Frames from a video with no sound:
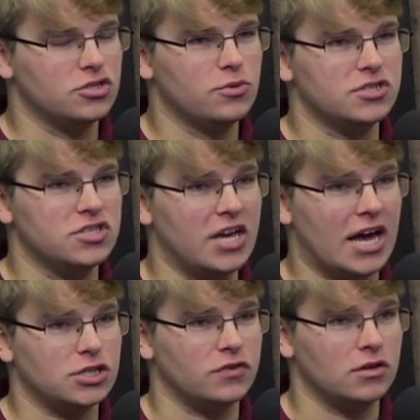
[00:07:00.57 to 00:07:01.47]
U S C
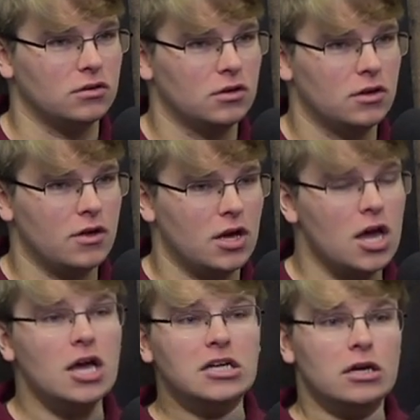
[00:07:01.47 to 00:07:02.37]
Asheville. Mm-hmm.
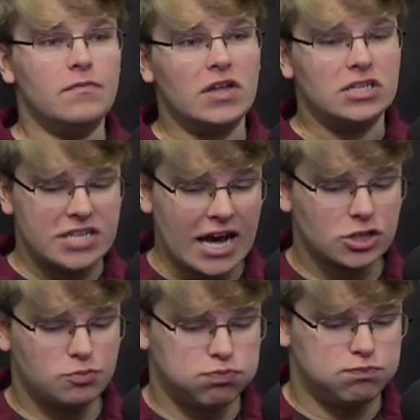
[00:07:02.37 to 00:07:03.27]
Tech's